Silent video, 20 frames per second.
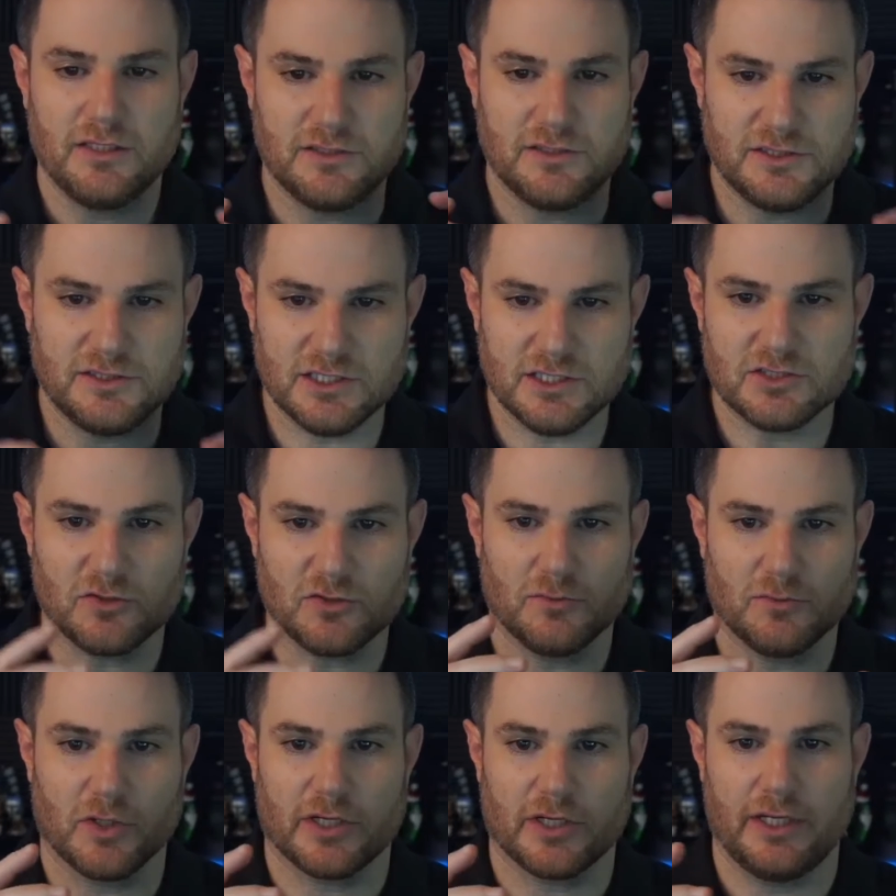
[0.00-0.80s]
digital
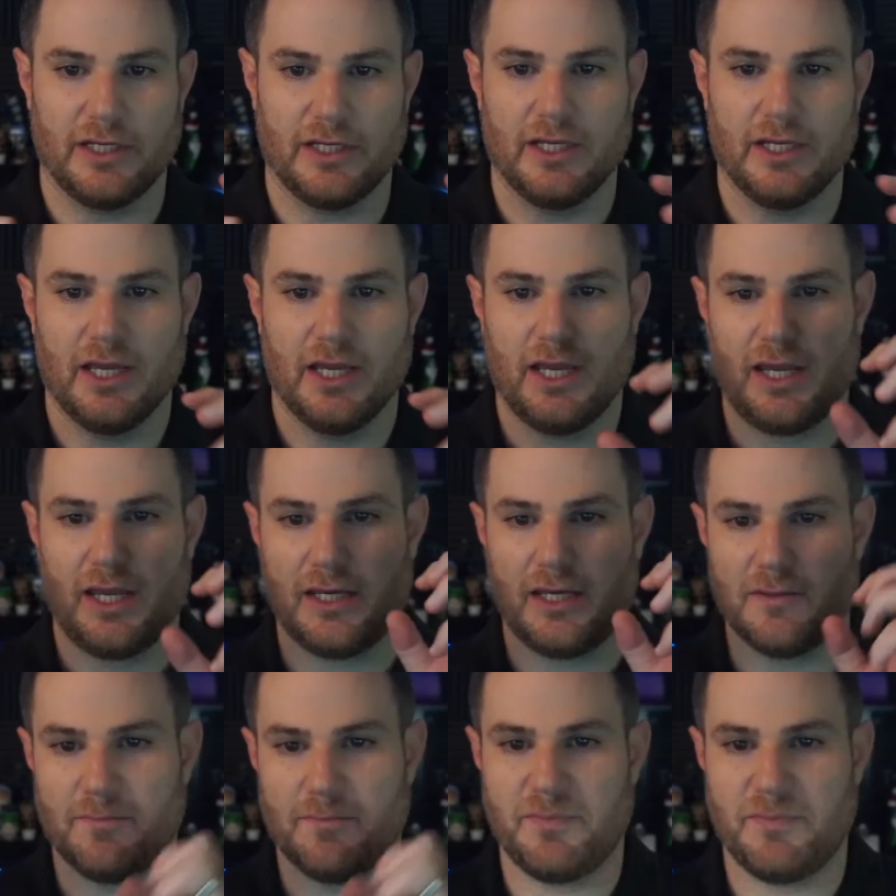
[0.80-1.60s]
marketing
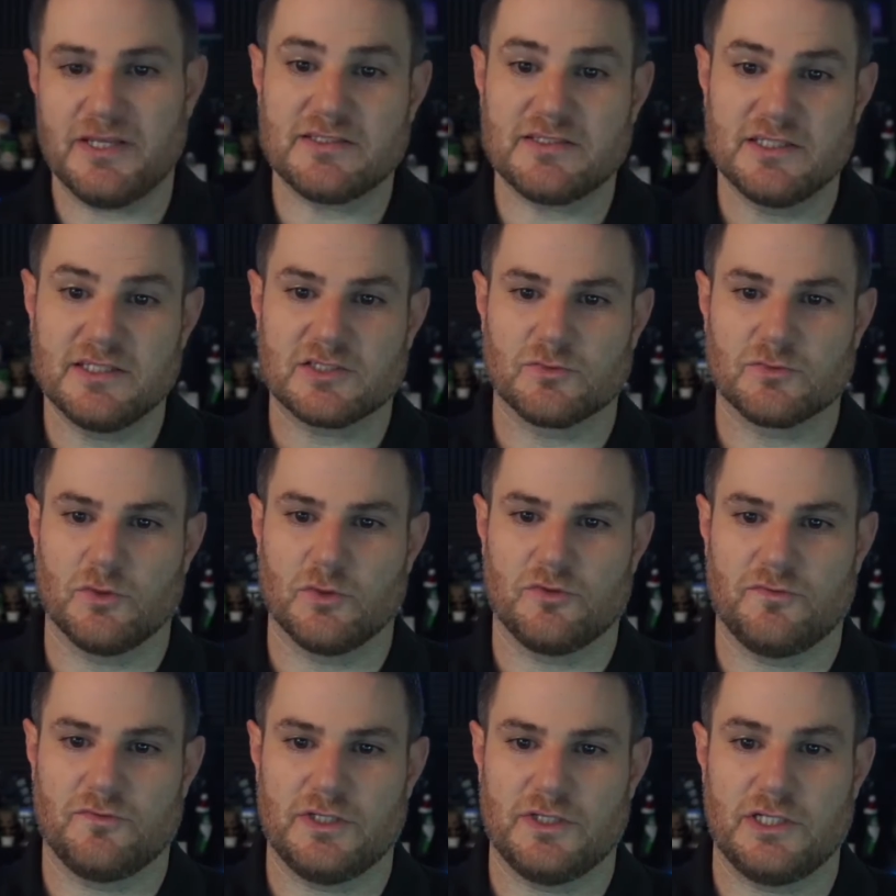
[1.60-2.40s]
and business
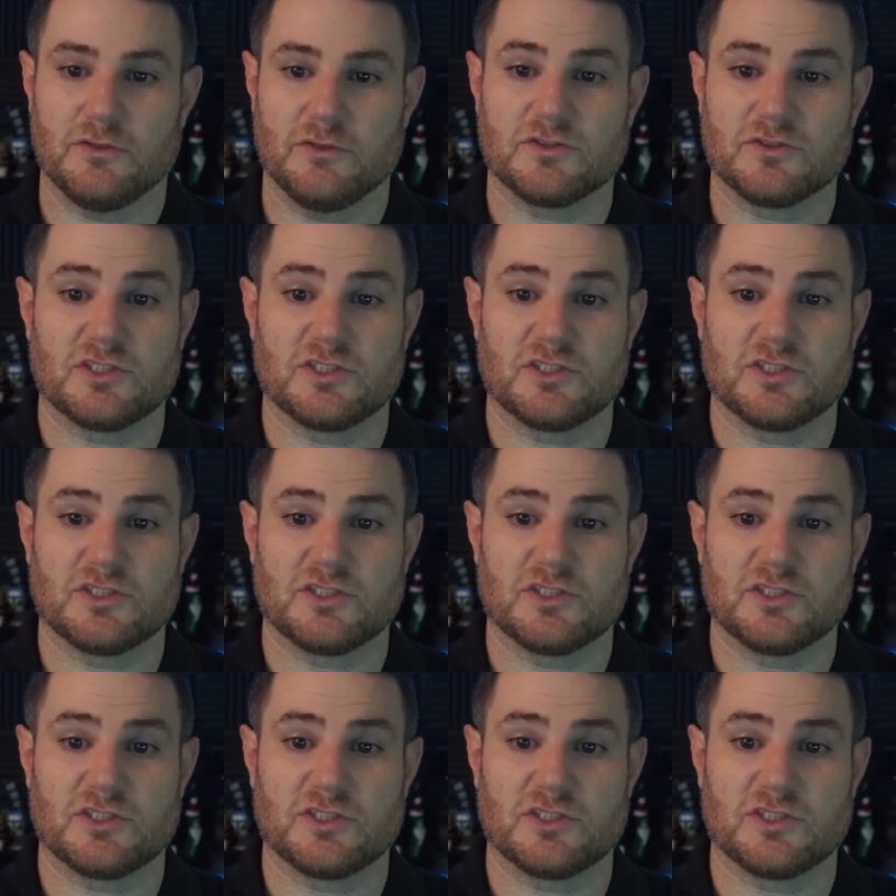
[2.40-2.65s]
growth videos.